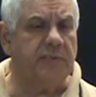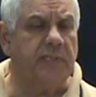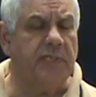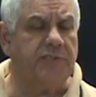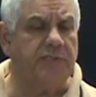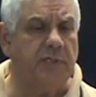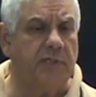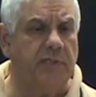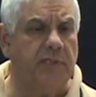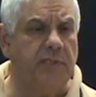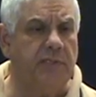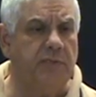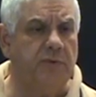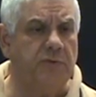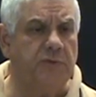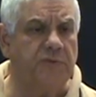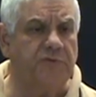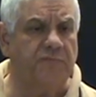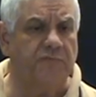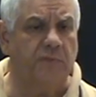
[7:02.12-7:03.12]
that you're going to
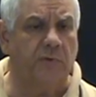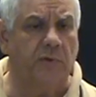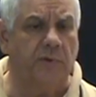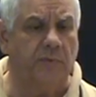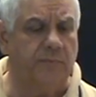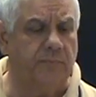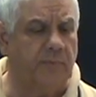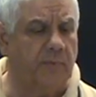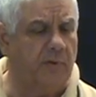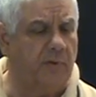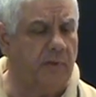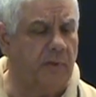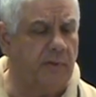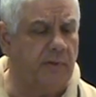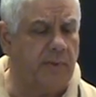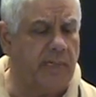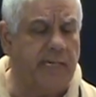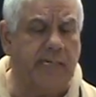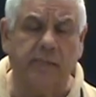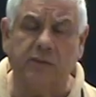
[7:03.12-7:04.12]
use for
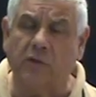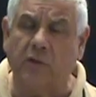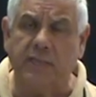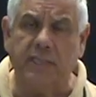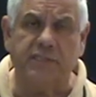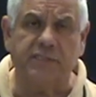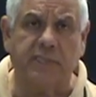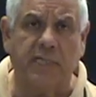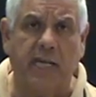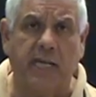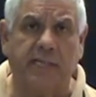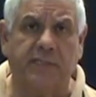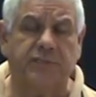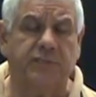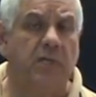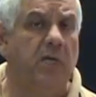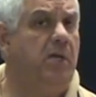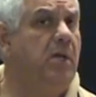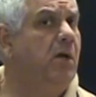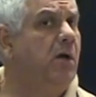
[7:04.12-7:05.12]
handline attacks
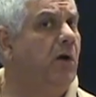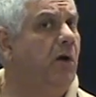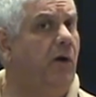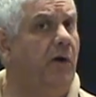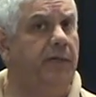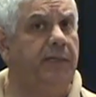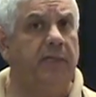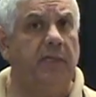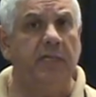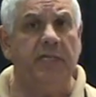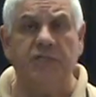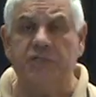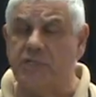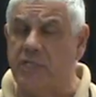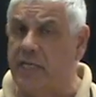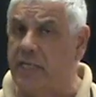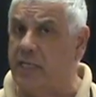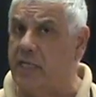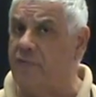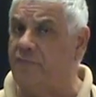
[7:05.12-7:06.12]
on
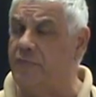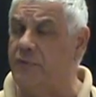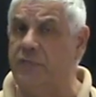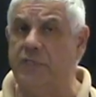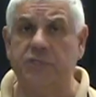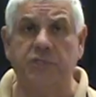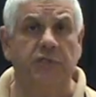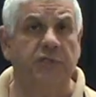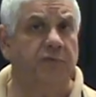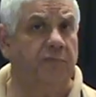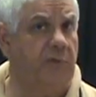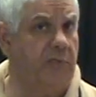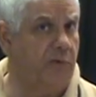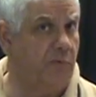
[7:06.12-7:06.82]
1.5 and 1.75 inches.